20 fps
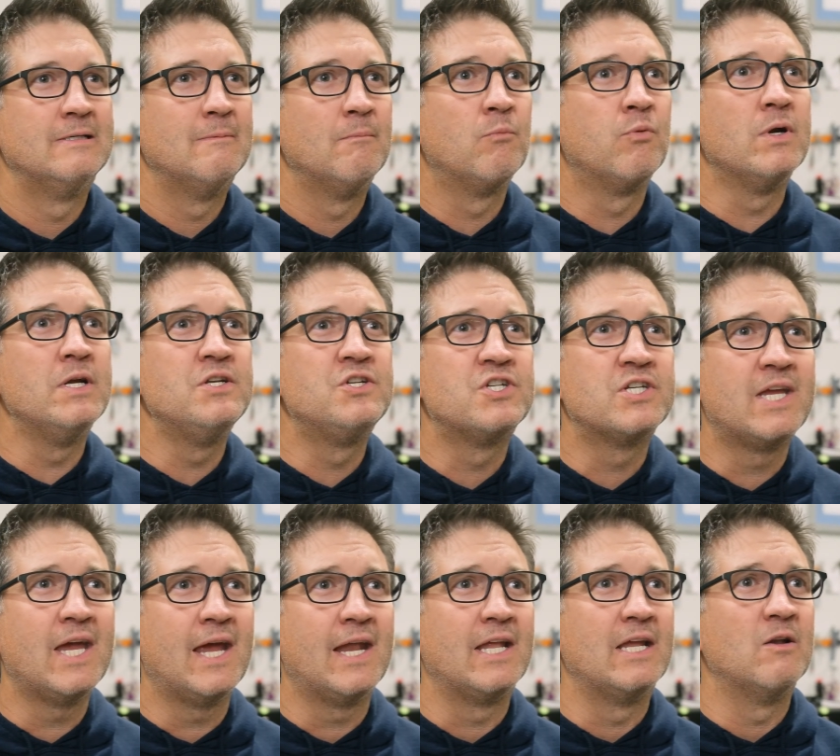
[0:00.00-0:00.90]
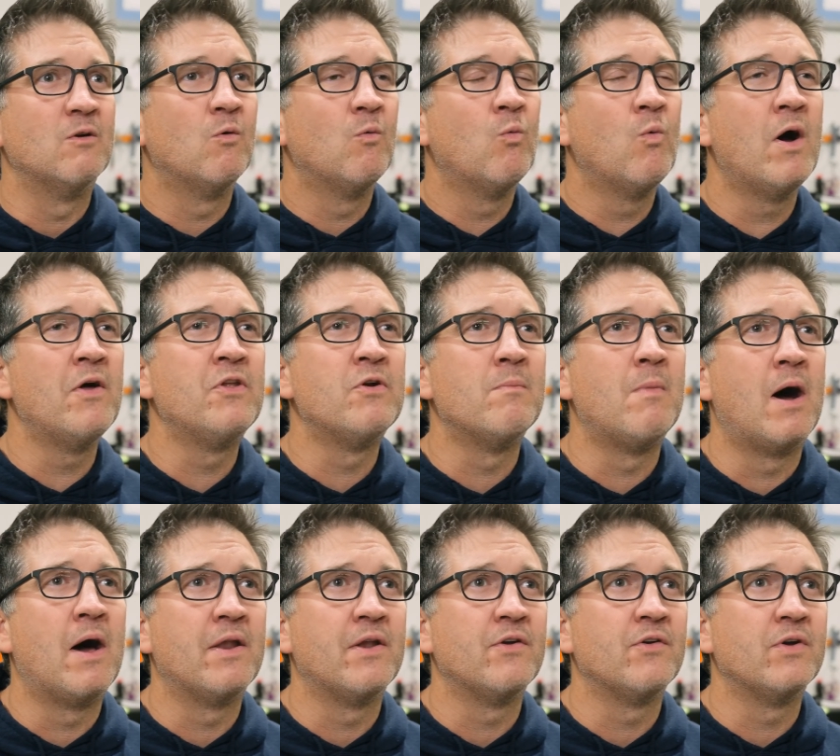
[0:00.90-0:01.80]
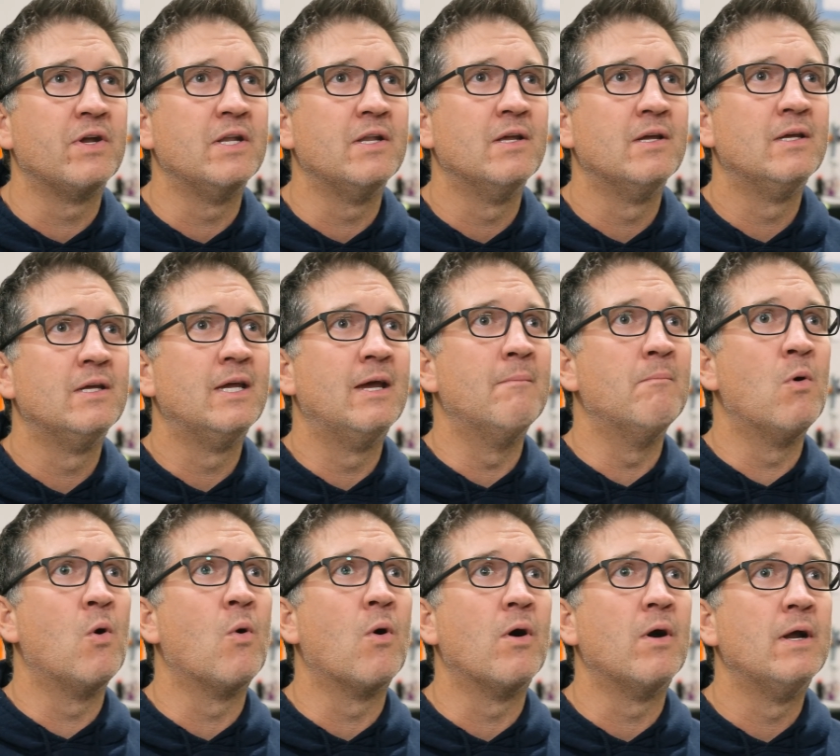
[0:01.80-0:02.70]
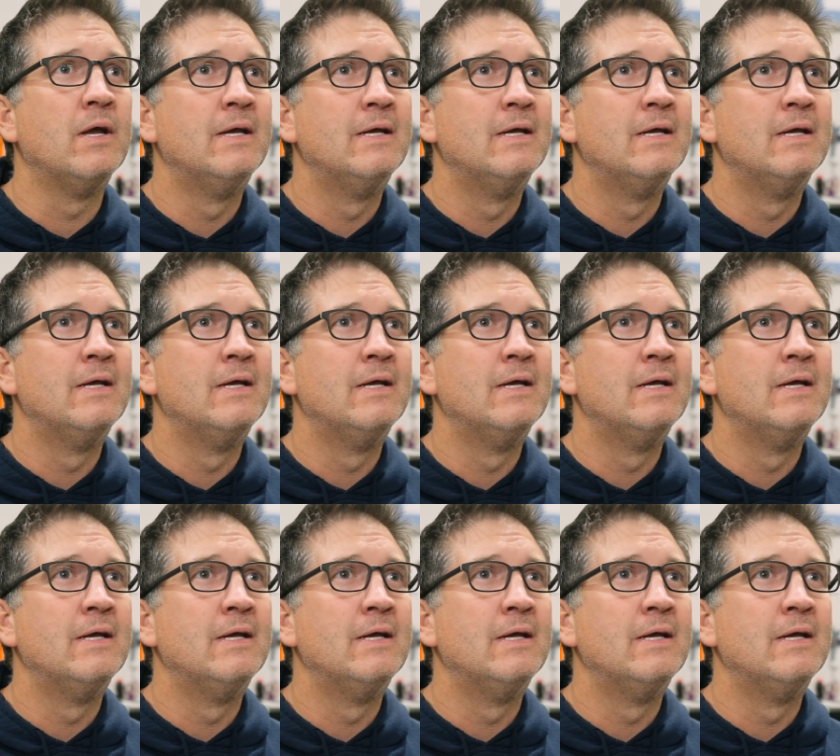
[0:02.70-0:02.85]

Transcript: bridge scanning, weather monitoring, and more.